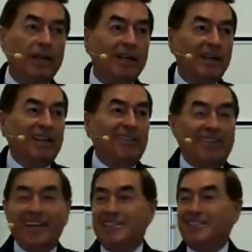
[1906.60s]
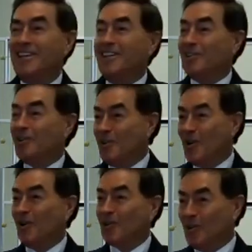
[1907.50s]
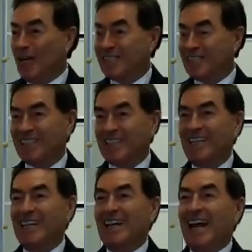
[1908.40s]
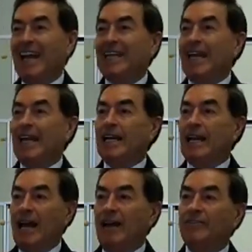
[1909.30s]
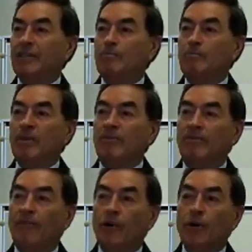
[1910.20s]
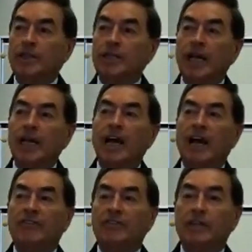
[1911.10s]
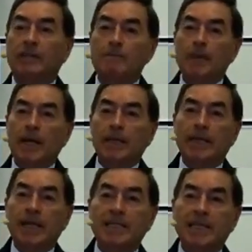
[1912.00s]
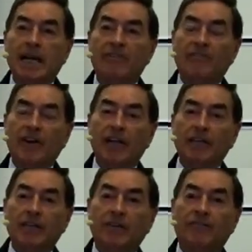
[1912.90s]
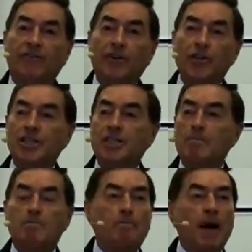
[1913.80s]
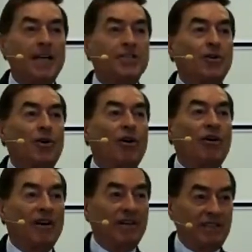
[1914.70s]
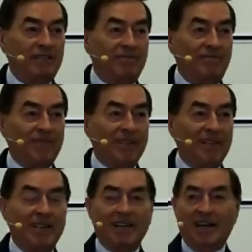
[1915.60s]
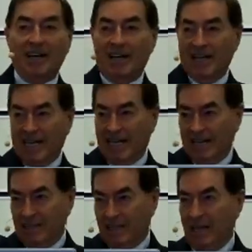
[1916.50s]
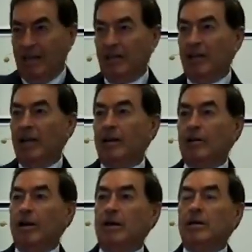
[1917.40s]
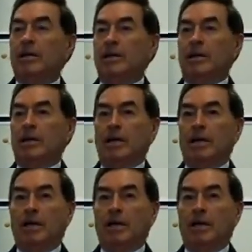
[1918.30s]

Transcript: and things to go to exit. And they left. Before they left, they celebrate the first Passover. Uh, uh, uh,